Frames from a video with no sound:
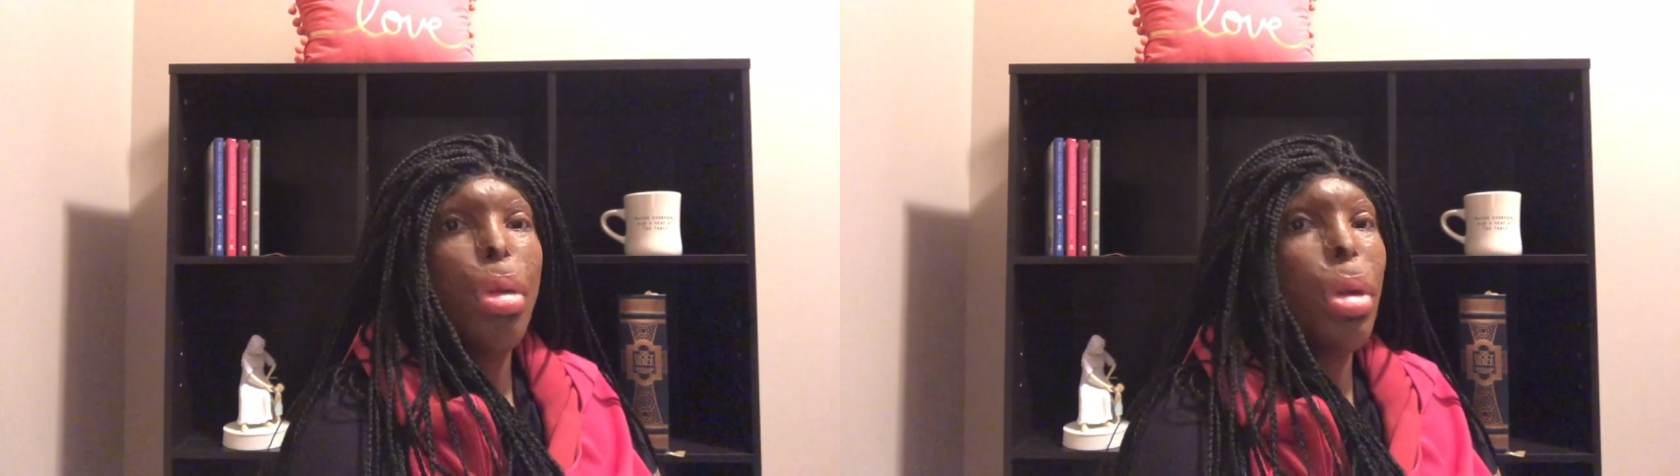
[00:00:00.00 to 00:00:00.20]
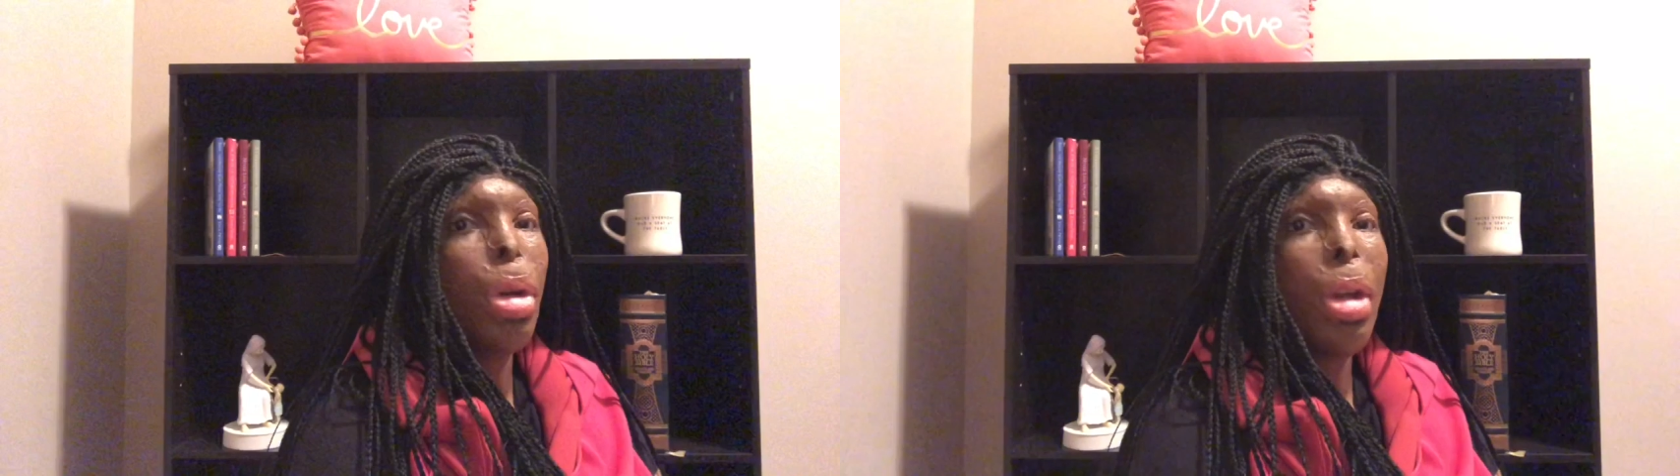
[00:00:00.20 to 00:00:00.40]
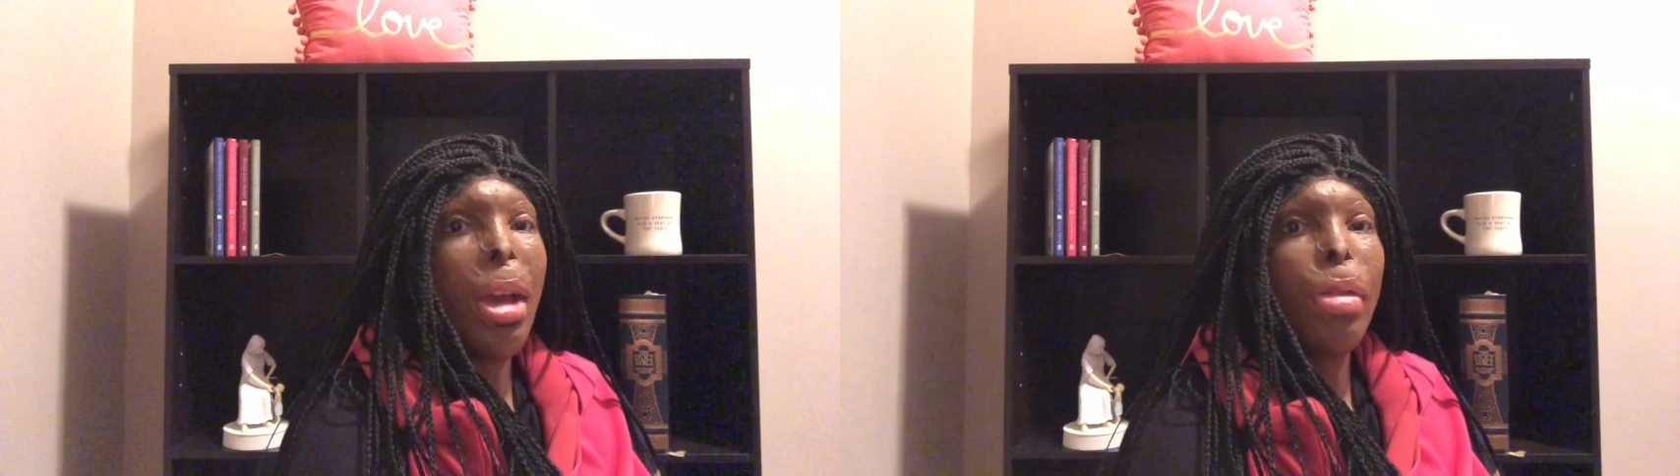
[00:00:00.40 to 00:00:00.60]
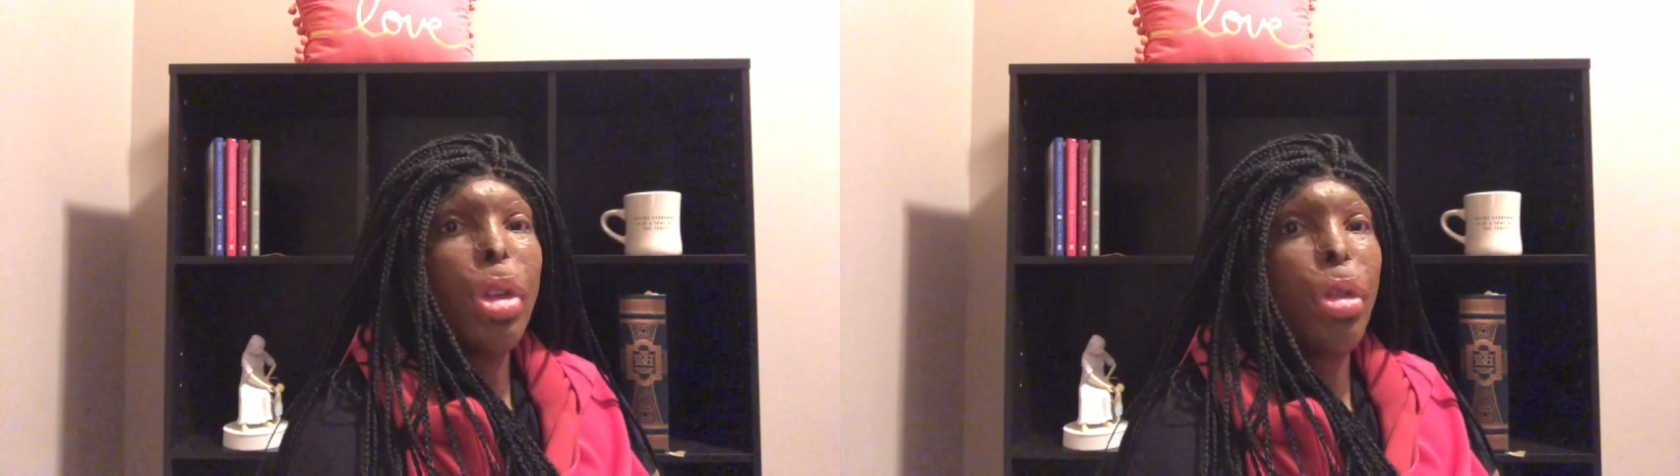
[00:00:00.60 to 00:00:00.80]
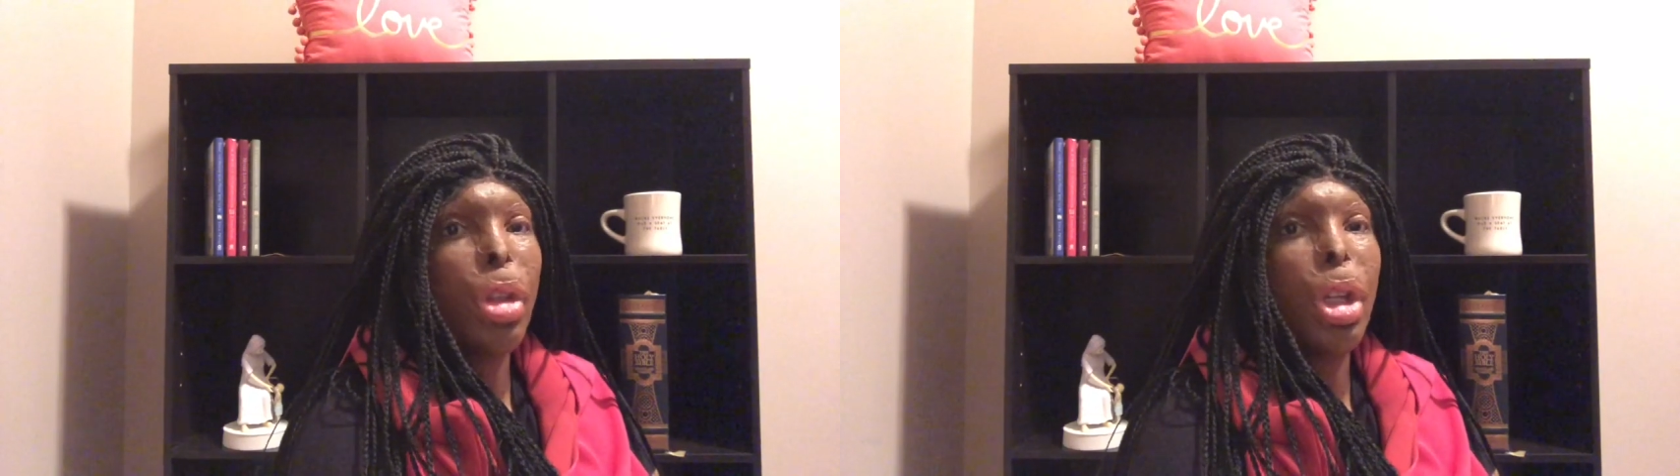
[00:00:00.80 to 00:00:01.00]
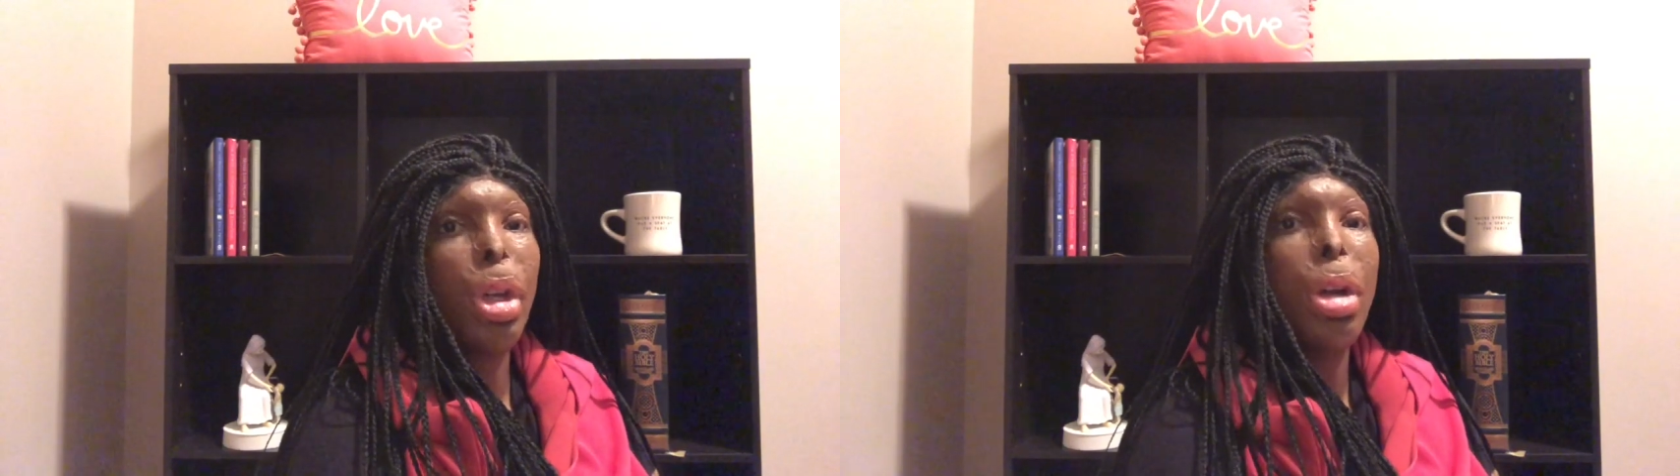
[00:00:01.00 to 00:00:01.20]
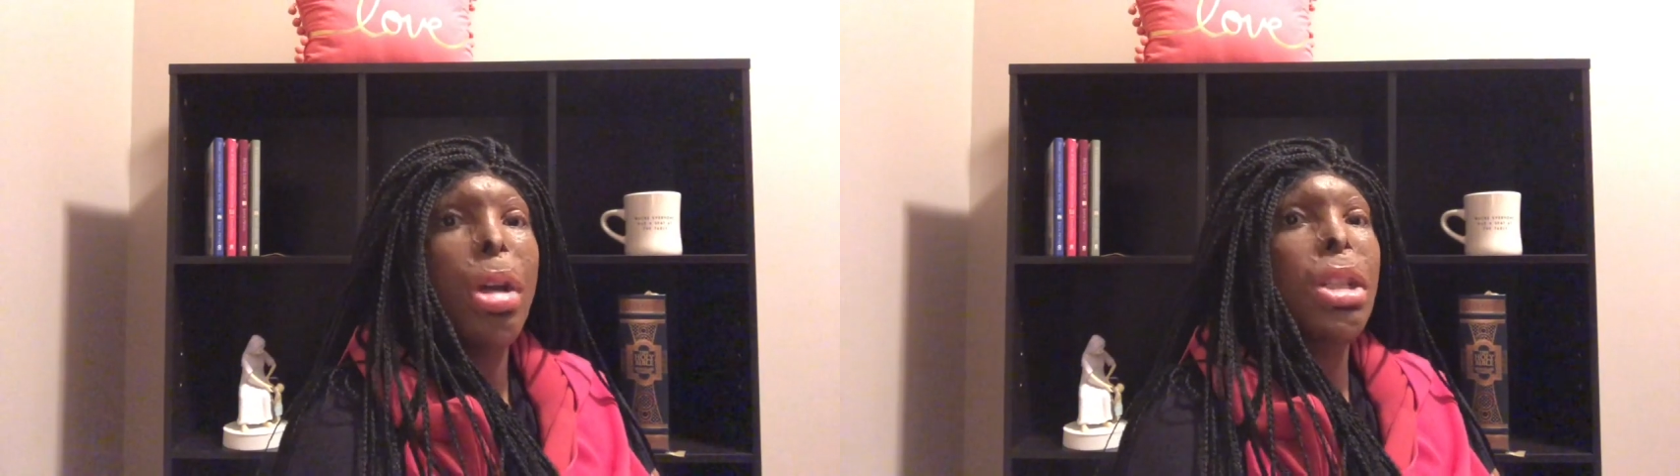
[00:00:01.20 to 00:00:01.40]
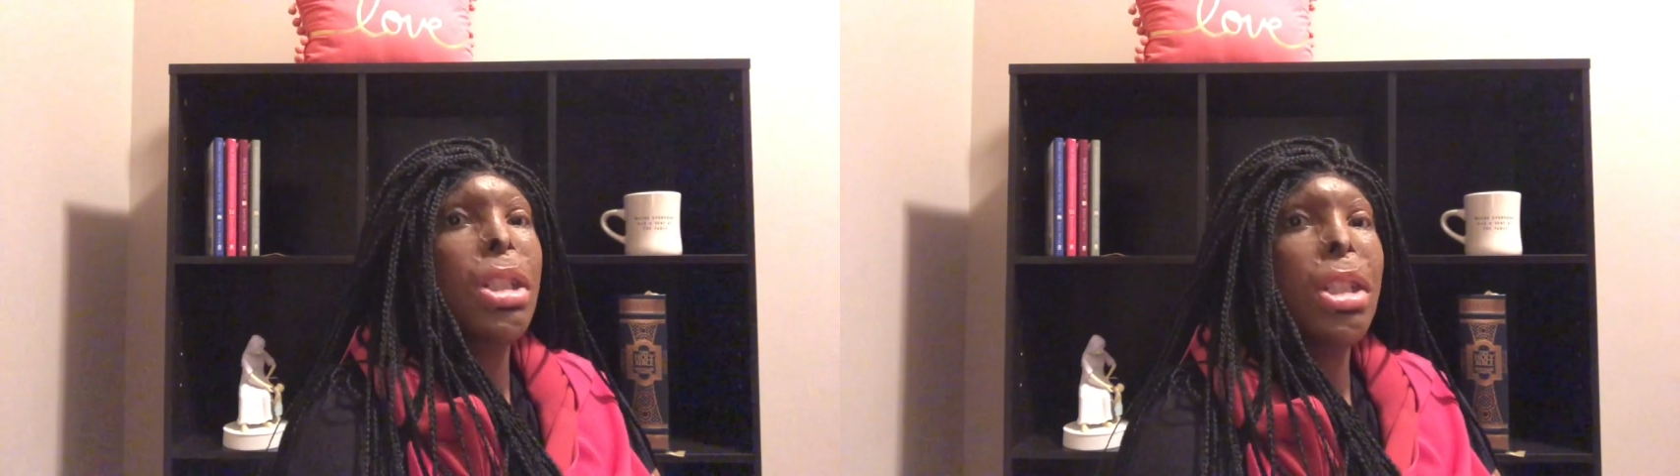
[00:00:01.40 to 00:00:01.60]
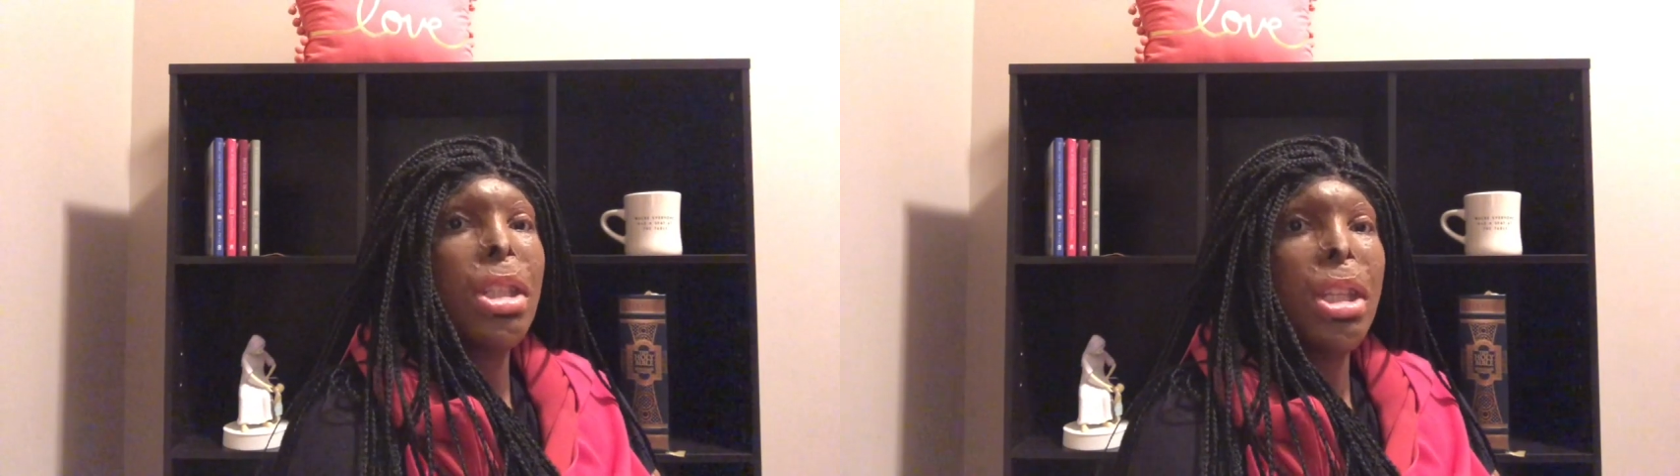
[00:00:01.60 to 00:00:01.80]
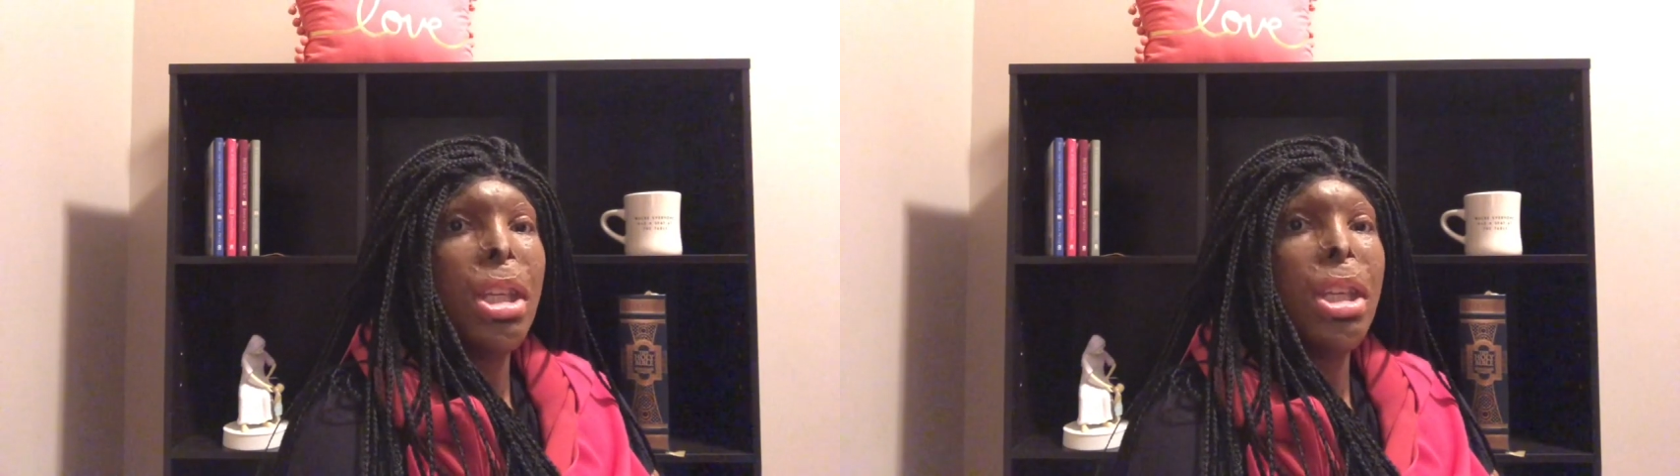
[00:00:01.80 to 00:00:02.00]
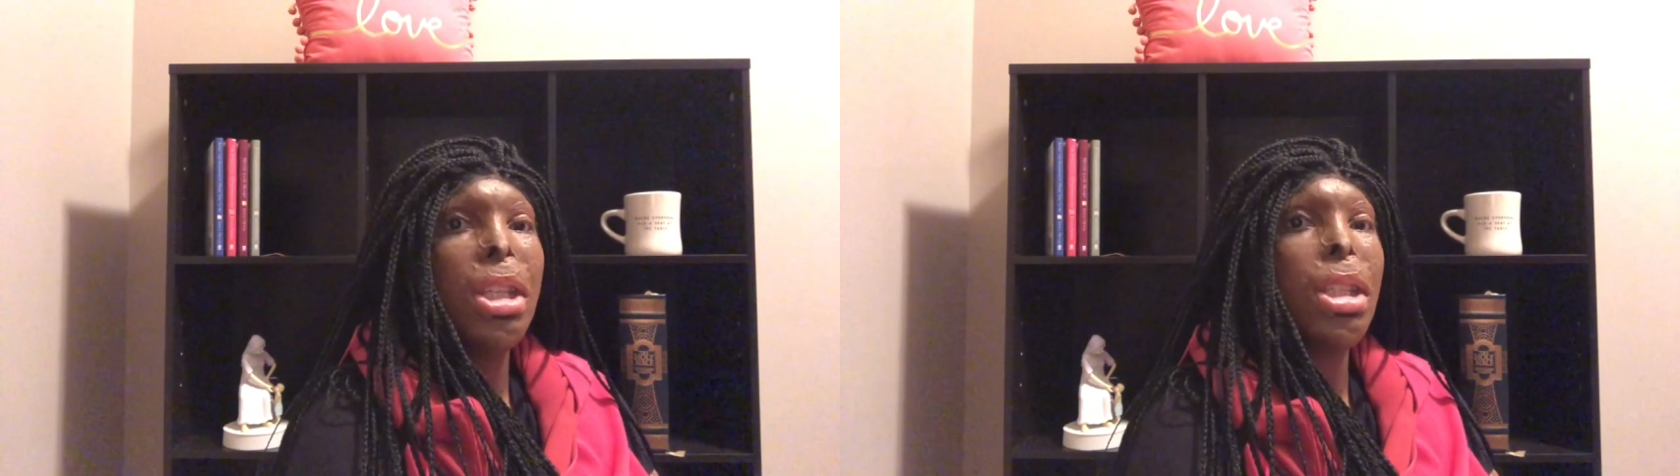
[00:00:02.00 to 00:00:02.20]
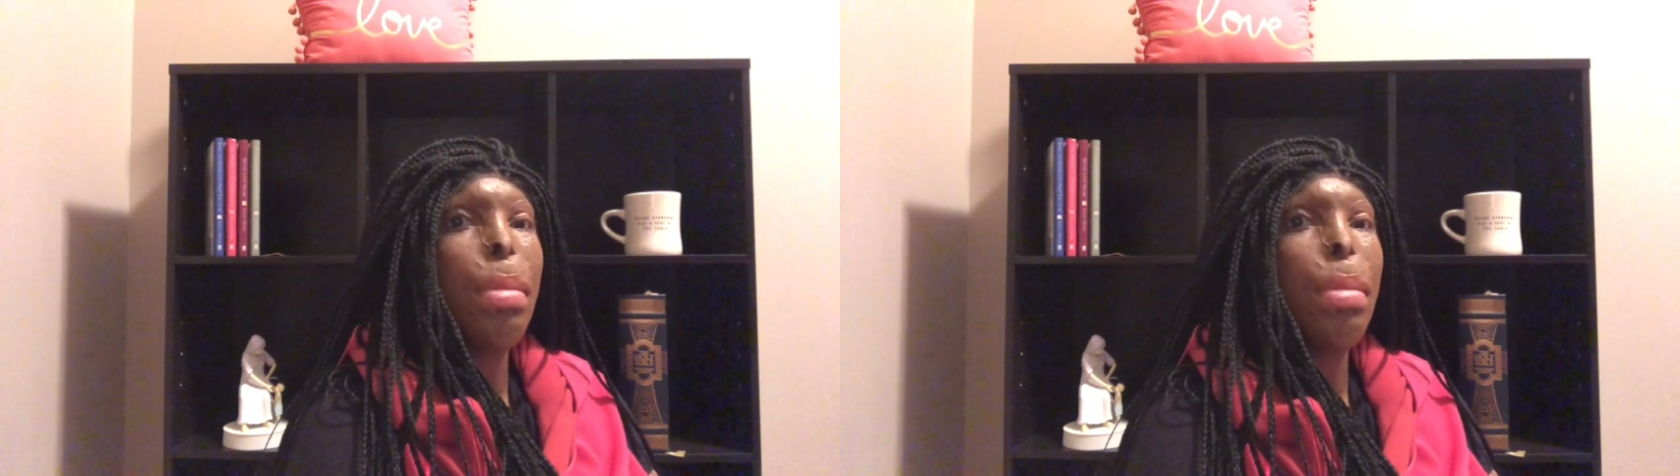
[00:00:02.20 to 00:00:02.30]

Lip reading: You don't have to fear disease